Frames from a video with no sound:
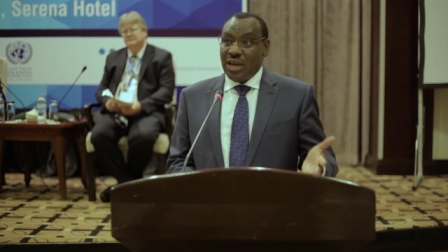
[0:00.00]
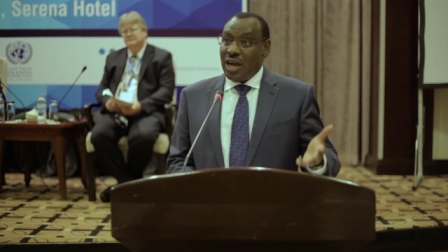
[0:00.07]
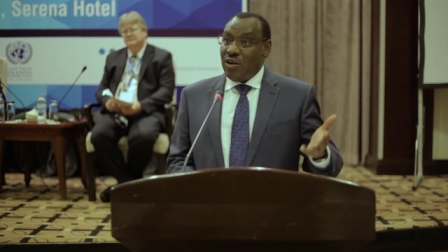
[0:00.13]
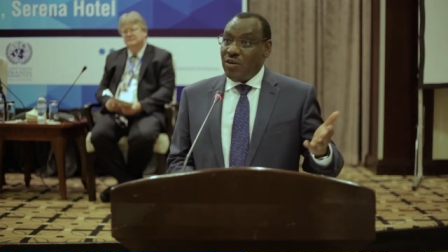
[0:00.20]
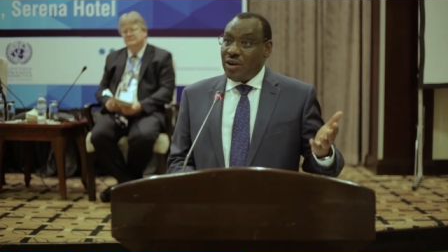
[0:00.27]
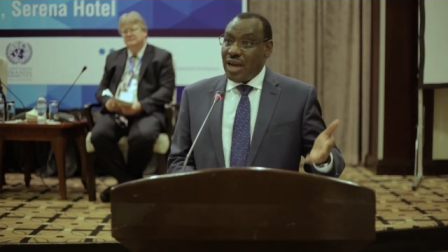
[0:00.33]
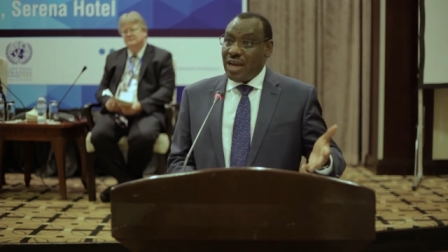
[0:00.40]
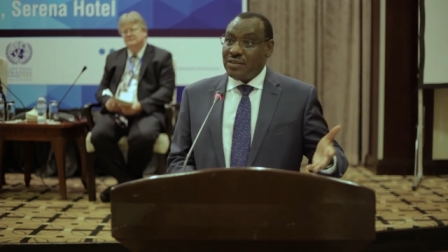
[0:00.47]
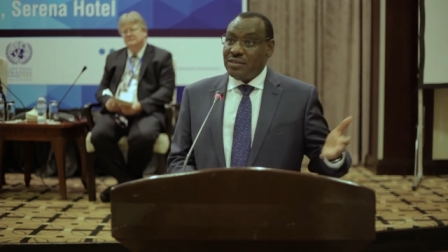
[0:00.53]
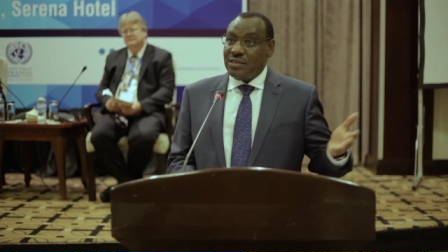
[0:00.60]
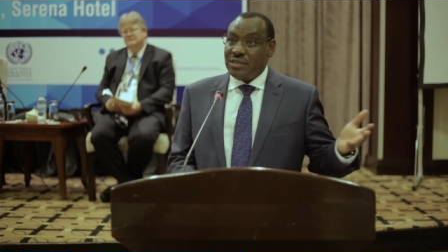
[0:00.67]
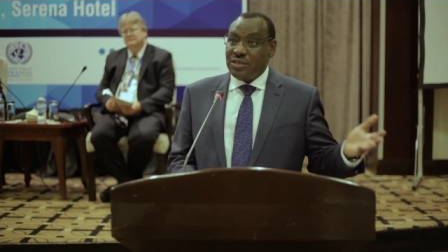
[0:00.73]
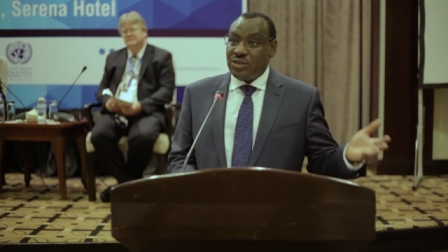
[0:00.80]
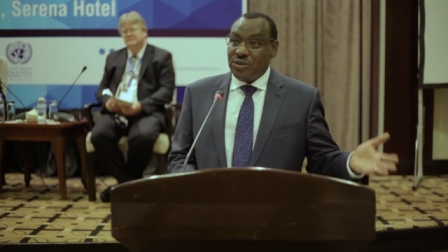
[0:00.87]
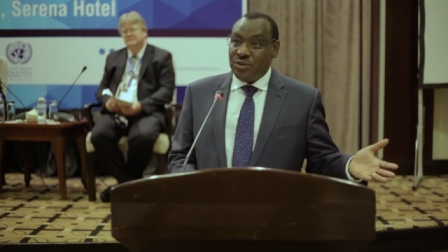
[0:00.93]
How has
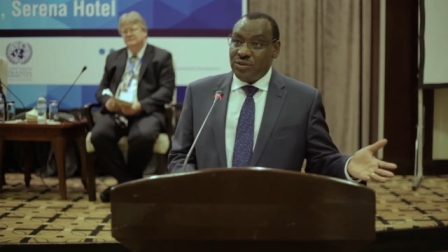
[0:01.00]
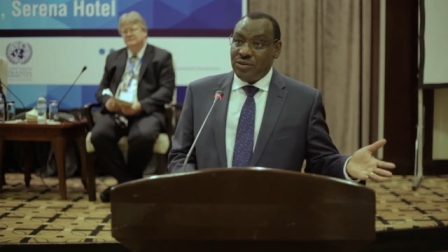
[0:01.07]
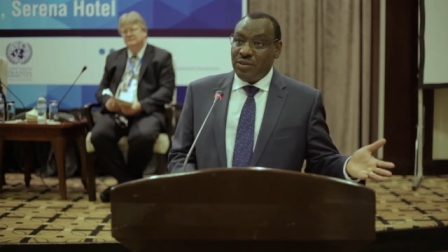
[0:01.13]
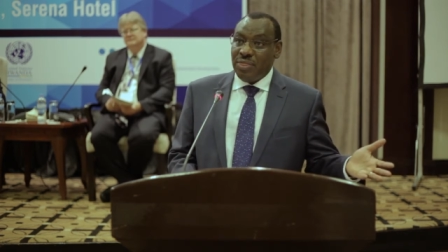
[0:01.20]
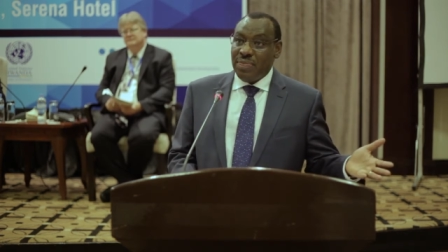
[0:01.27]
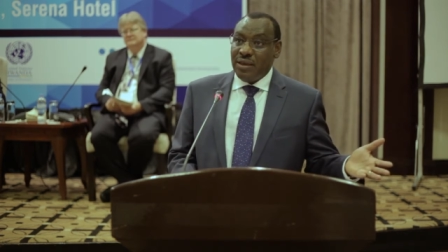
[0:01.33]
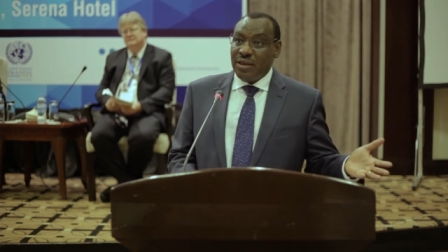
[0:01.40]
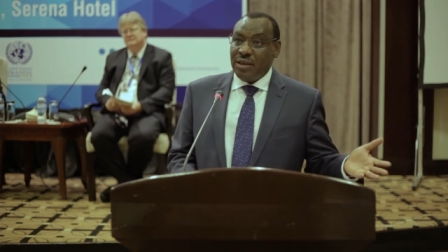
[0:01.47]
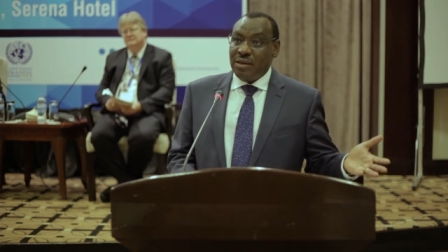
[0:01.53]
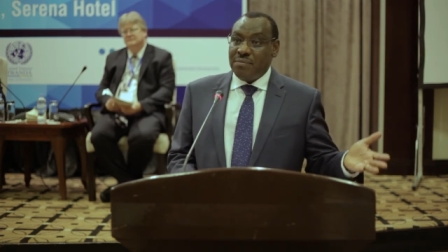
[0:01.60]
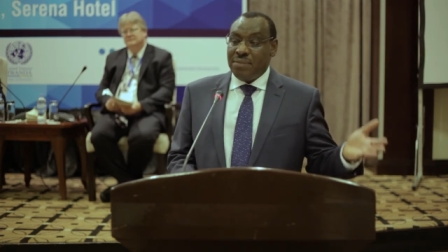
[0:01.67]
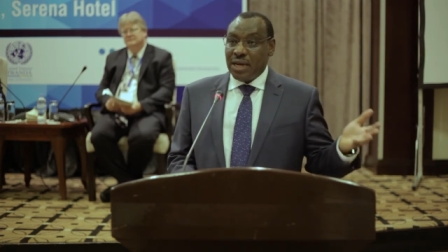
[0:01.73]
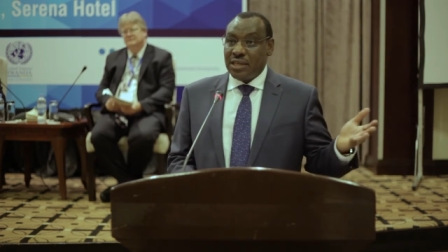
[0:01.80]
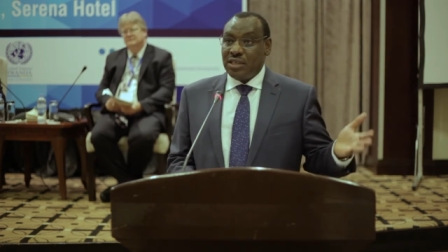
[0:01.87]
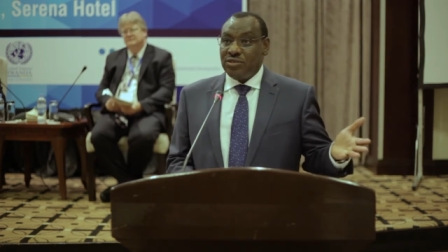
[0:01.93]
this law
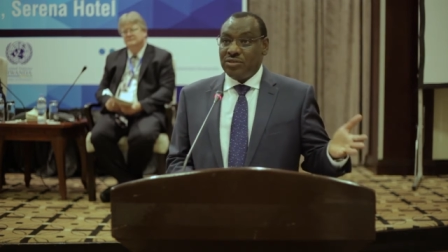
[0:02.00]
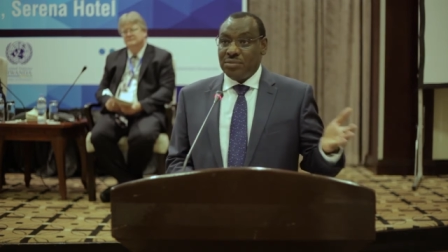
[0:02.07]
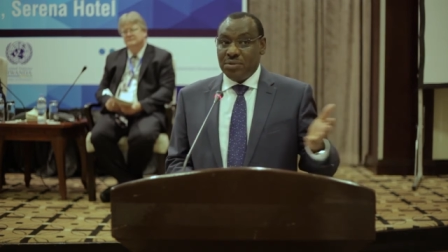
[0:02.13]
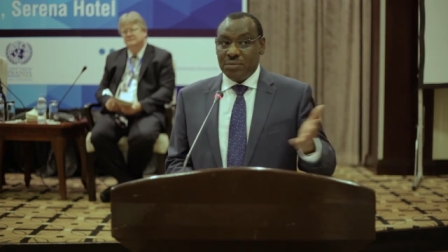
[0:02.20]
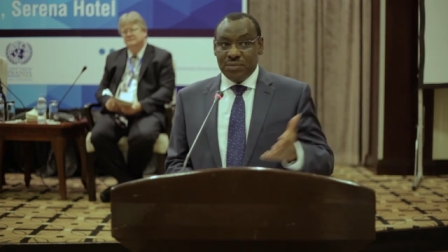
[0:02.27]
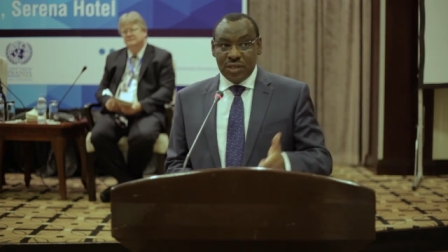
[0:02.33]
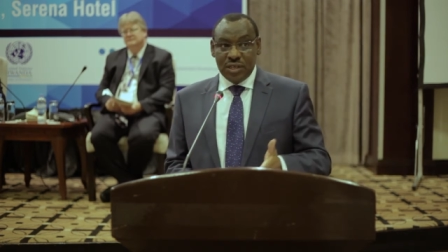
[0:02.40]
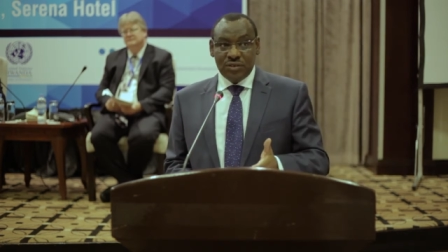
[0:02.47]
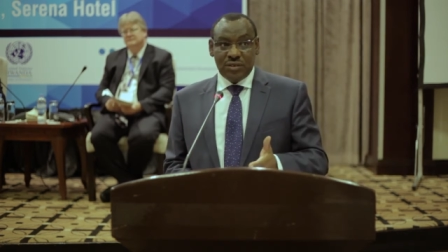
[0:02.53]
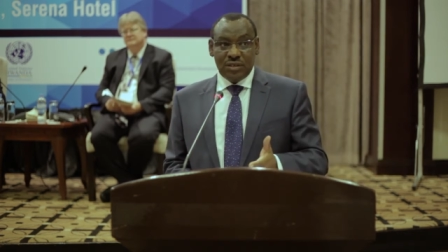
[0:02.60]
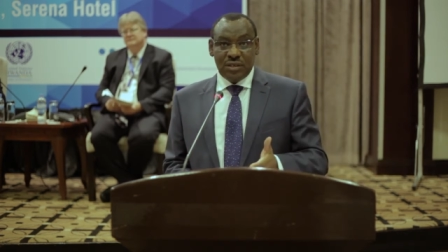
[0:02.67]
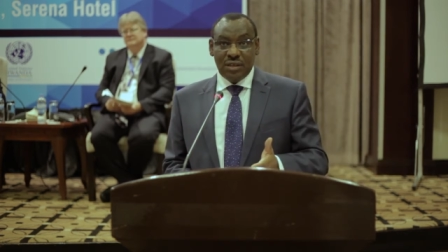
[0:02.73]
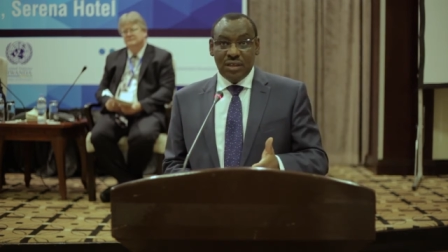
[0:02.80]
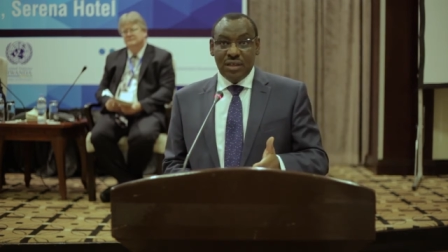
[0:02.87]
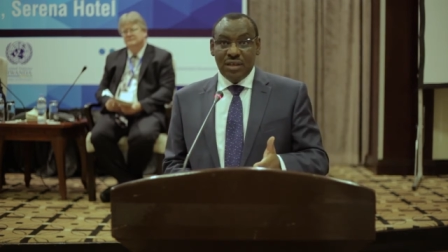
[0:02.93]
impacted on the
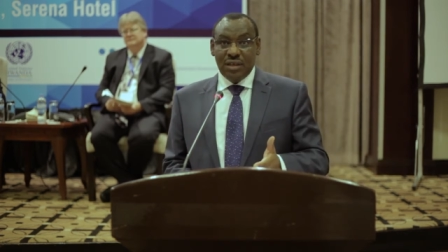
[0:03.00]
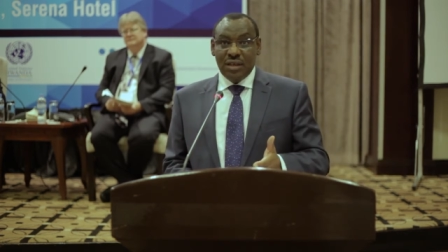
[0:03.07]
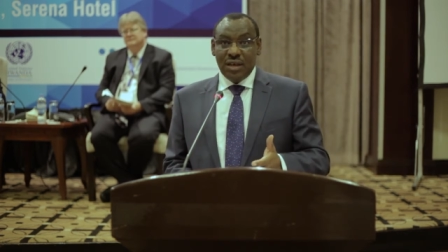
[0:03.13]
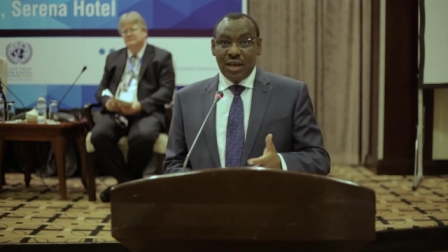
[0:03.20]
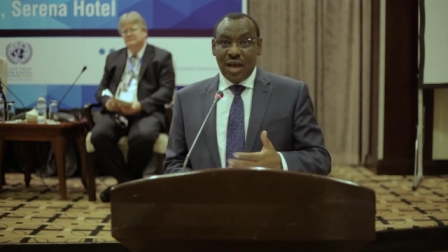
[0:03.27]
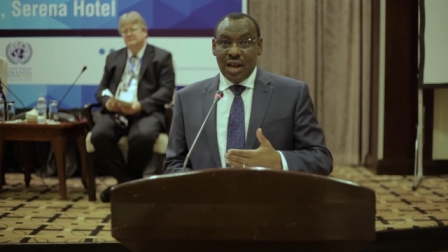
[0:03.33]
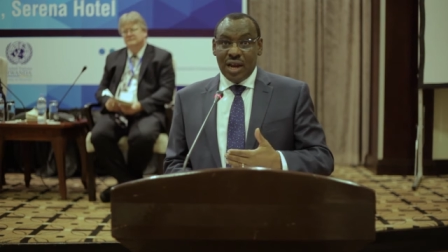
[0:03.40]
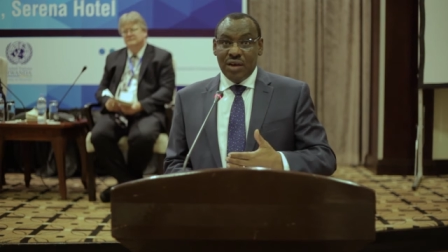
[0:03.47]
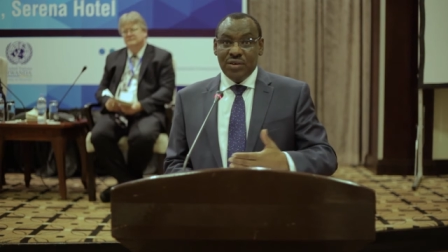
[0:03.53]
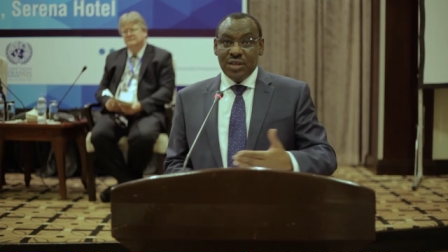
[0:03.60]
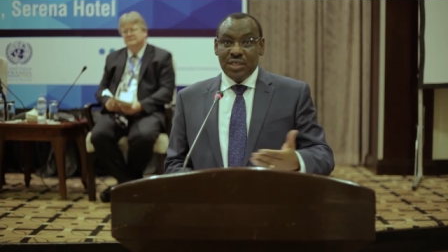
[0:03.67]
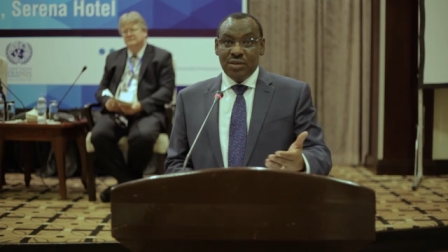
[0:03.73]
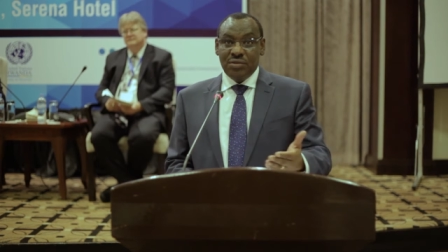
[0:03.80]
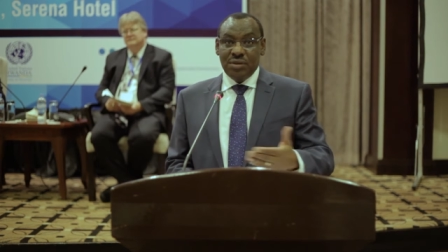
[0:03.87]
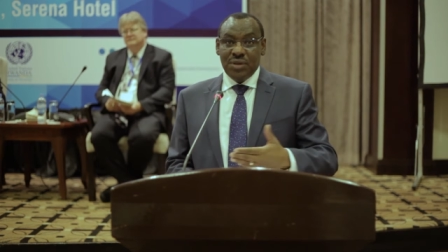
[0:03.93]
population,
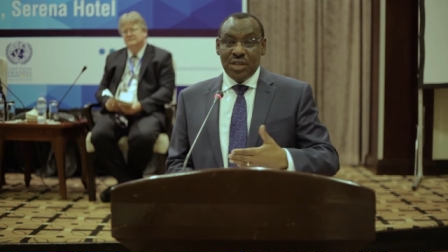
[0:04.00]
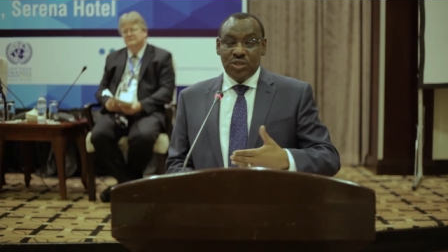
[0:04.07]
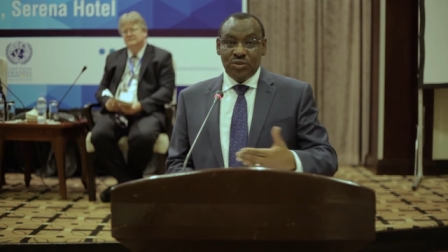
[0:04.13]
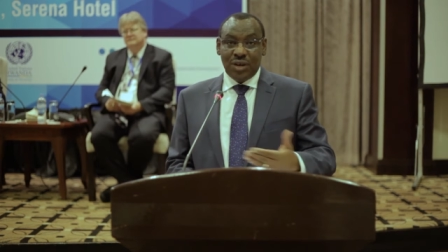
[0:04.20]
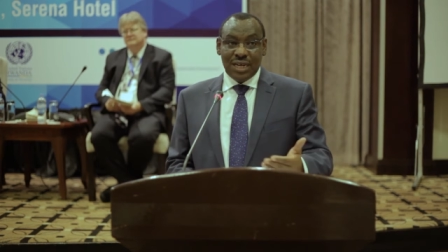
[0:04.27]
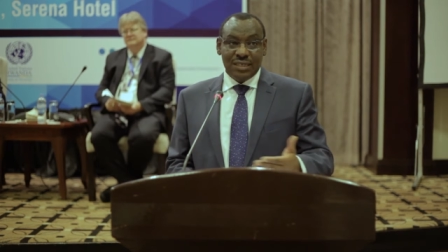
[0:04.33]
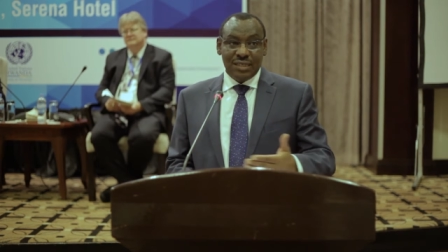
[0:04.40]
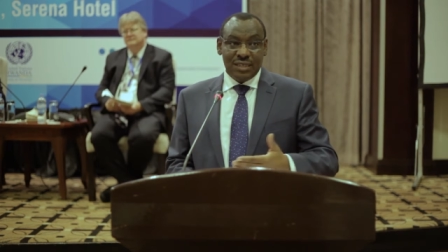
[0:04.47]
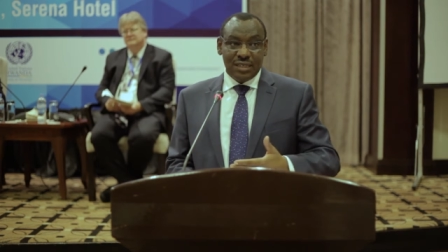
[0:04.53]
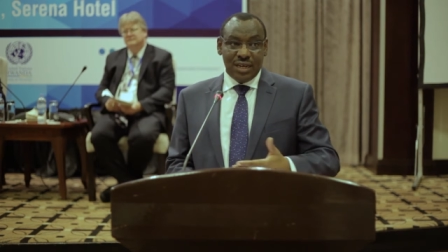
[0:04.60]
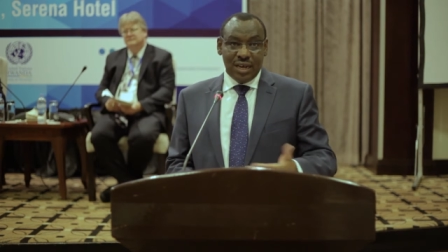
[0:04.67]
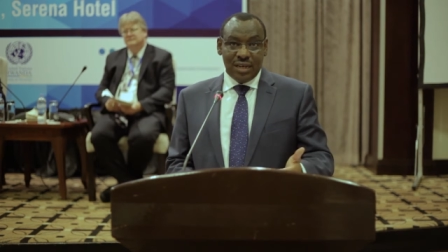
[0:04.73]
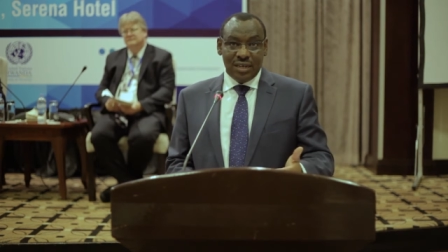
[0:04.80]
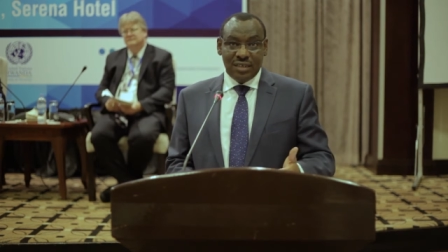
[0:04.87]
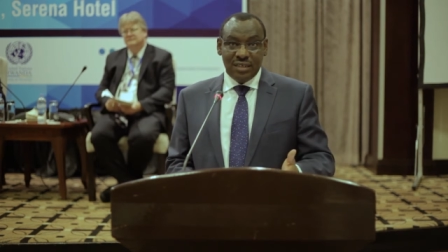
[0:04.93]
allowing the women to access
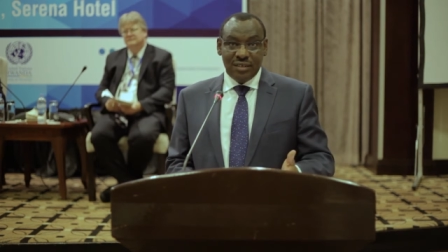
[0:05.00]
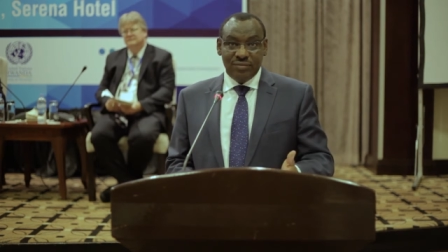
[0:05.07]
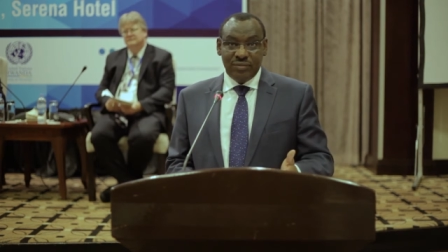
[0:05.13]
land?